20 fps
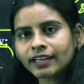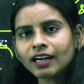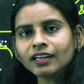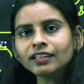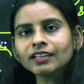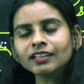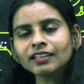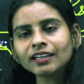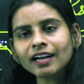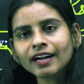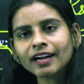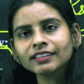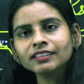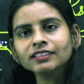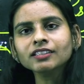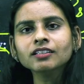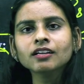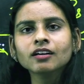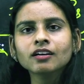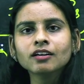cut
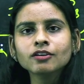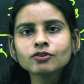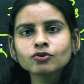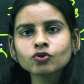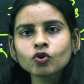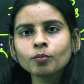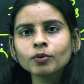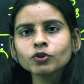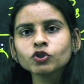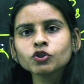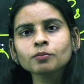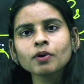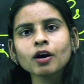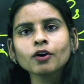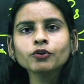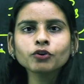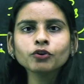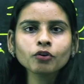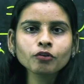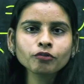attracted so much
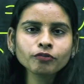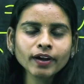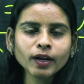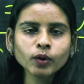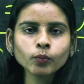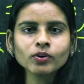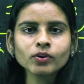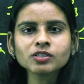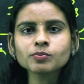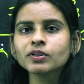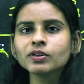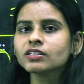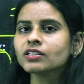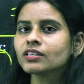amount of investments,